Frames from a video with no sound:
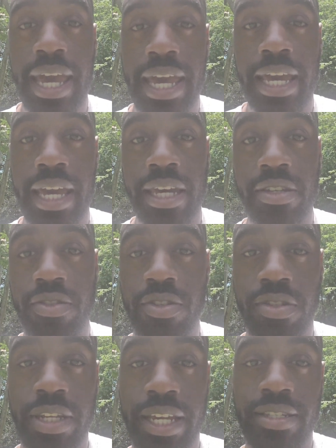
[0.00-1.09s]
and
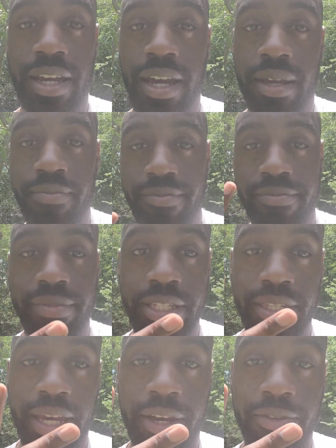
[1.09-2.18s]
until the next time
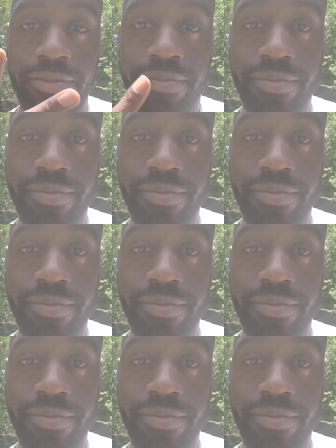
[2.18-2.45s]
peace out